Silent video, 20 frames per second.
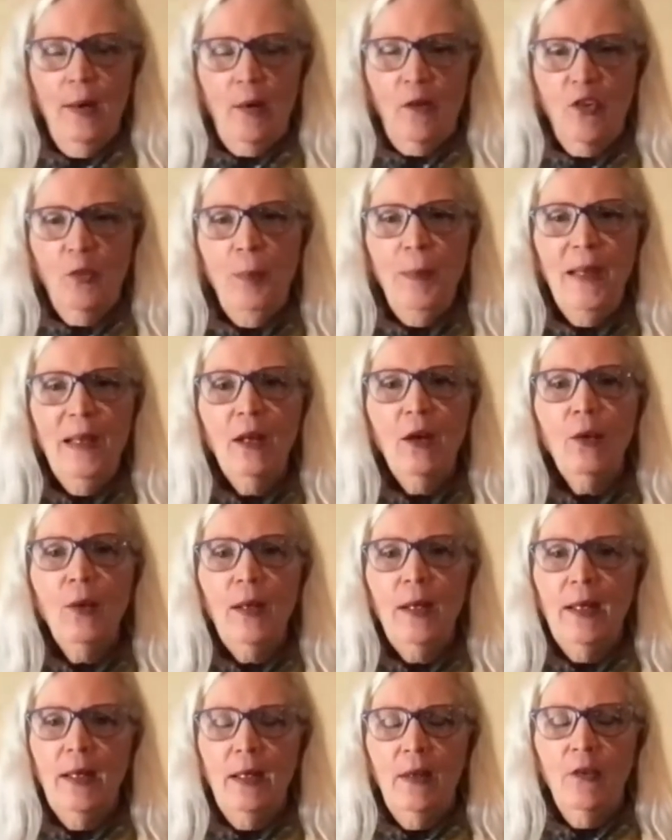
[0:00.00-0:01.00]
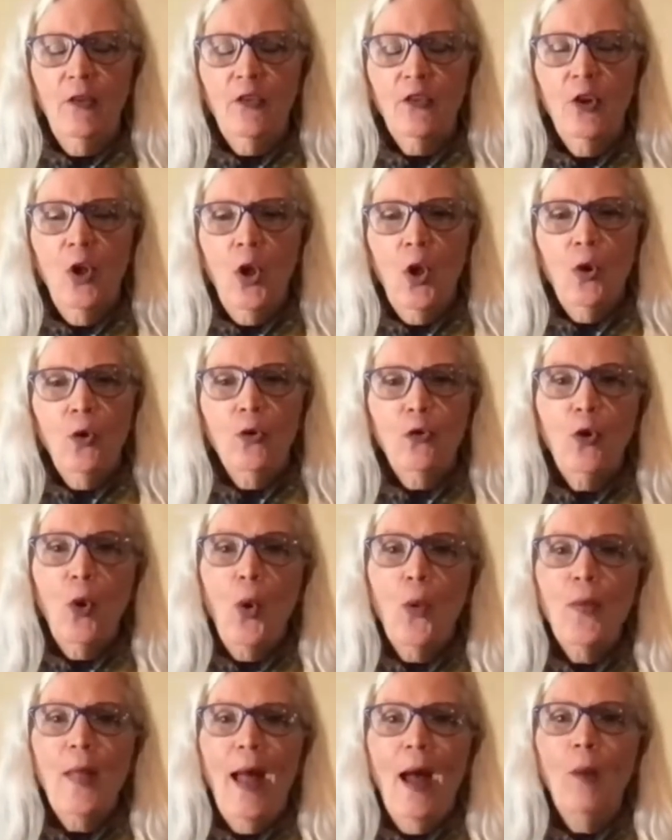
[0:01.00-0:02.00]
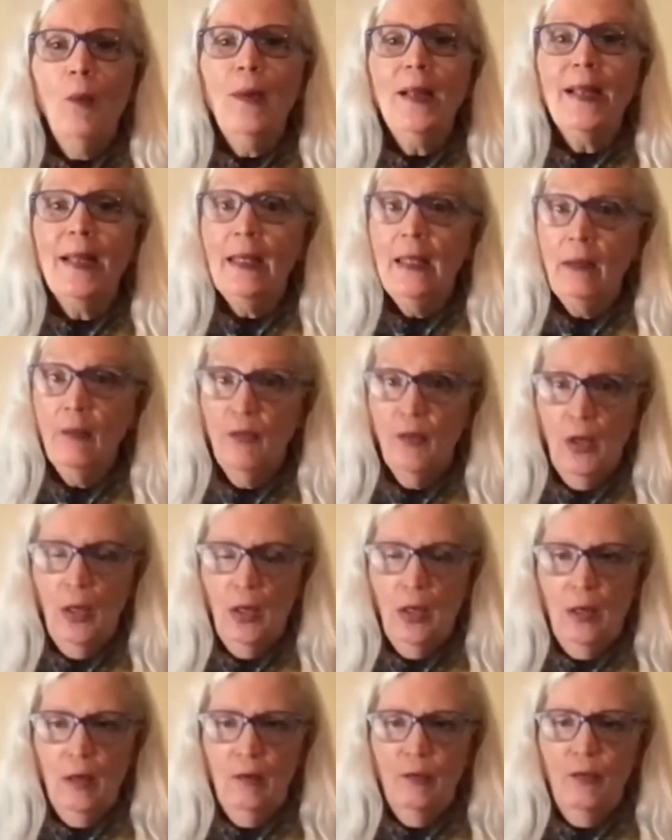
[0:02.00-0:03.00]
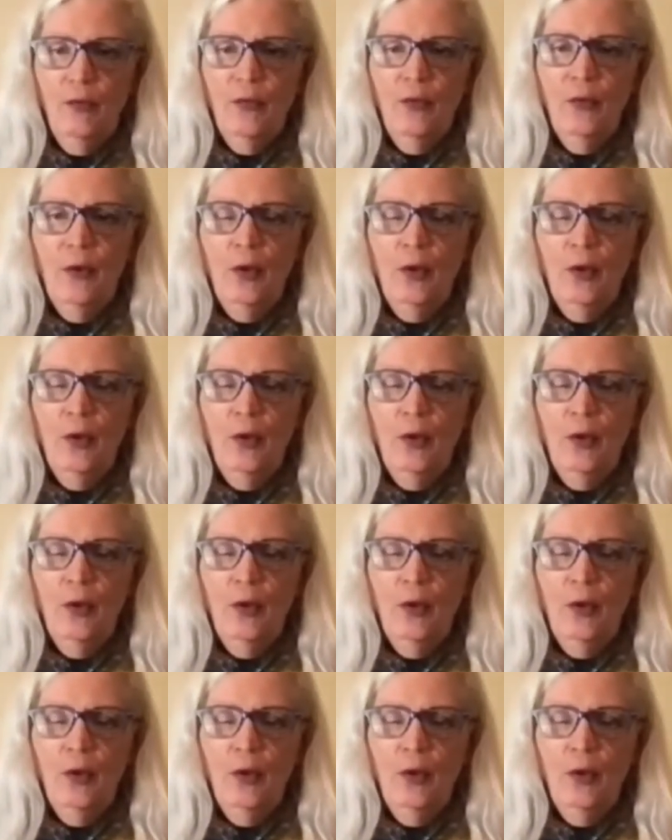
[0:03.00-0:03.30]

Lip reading: experience so that we can evolve,